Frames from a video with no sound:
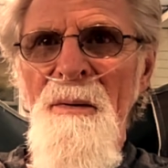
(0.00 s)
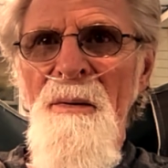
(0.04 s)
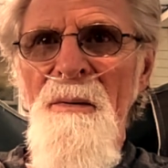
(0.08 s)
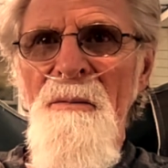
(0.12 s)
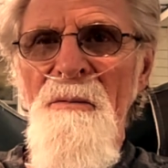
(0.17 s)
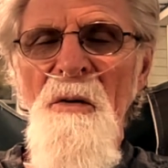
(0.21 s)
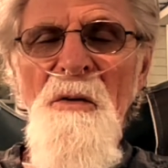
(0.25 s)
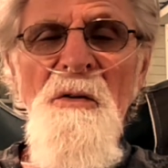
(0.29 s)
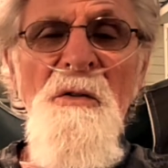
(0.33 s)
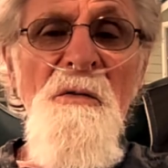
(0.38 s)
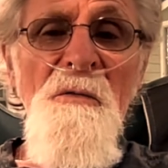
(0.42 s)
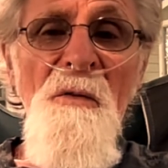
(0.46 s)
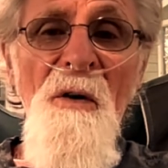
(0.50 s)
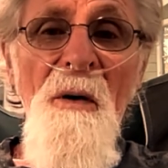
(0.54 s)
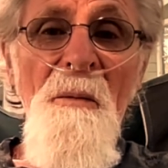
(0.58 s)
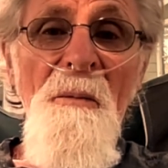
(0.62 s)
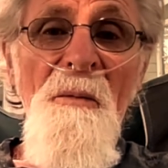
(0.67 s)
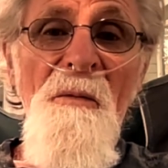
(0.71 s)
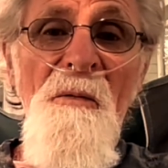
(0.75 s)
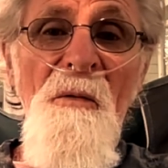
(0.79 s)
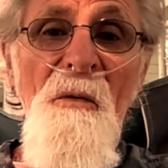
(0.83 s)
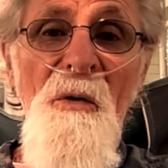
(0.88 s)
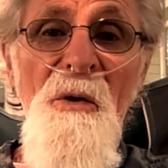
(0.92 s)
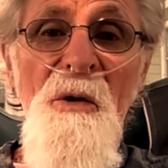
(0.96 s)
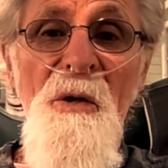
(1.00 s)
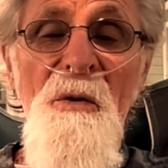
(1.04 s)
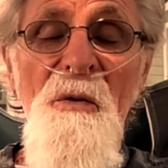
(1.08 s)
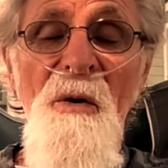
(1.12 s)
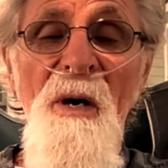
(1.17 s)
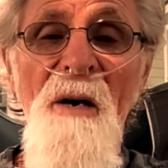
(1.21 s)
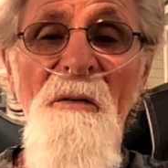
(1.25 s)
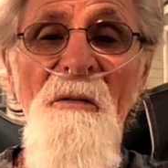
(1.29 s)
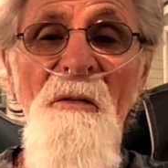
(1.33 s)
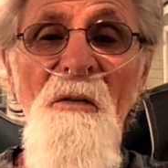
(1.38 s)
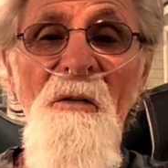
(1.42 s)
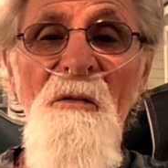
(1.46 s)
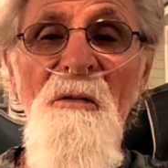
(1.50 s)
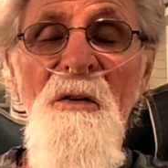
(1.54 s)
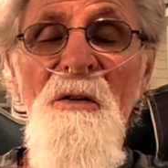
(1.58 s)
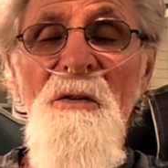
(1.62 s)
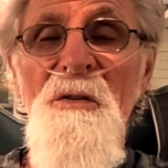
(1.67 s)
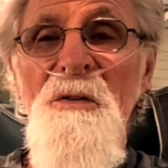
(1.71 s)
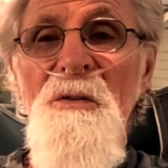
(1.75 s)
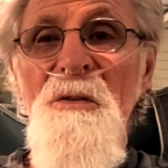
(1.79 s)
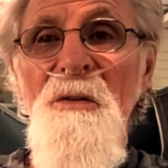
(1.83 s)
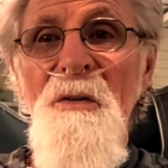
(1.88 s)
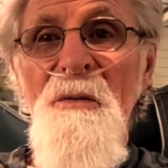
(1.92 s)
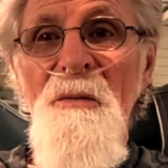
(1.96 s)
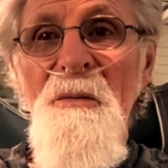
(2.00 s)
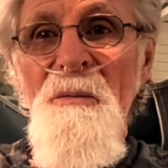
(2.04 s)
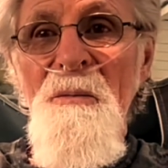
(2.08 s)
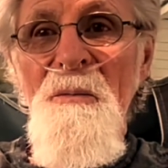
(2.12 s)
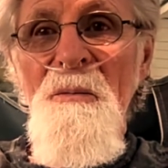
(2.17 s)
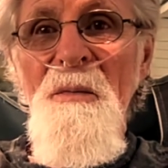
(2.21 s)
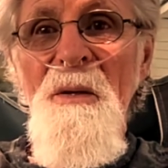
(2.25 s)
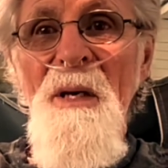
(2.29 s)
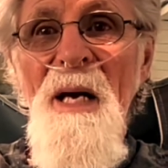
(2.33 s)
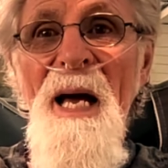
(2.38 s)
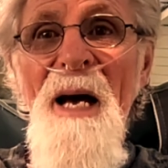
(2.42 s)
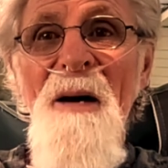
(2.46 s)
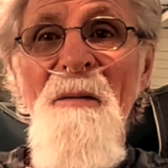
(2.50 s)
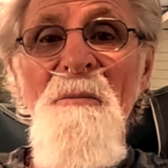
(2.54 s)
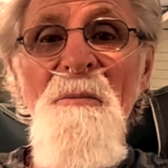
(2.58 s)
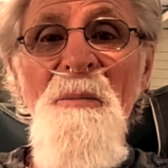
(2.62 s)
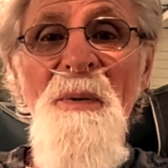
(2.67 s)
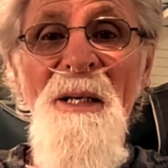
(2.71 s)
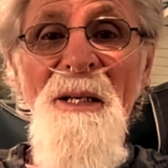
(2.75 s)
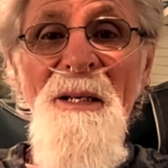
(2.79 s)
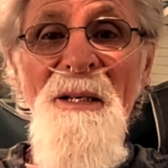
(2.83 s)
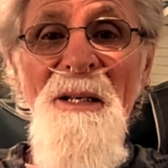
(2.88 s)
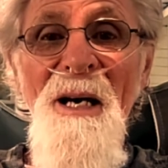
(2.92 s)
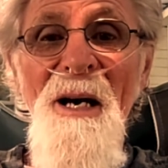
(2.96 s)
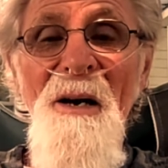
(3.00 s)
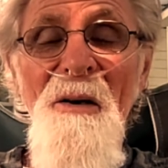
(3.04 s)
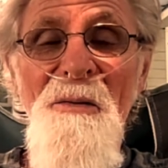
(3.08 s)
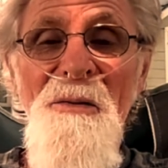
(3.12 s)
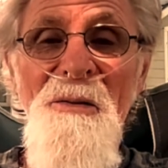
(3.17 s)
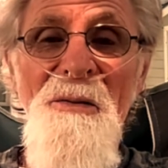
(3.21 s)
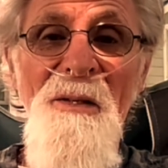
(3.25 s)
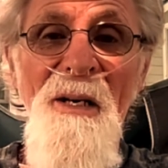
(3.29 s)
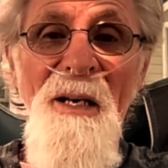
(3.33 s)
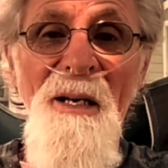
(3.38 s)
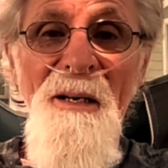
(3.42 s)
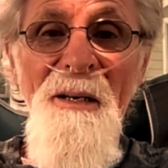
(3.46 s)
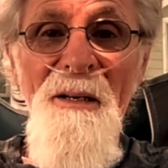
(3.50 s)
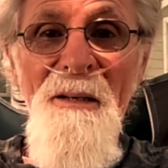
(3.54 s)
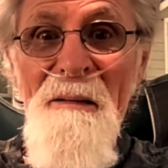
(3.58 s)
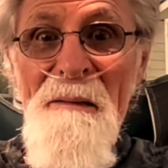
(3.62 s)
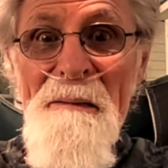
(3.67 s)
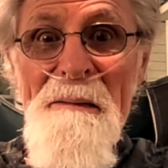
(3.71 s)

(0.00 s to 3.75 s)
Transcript: First of all, before you cry for a vision, you, you have big doubts like,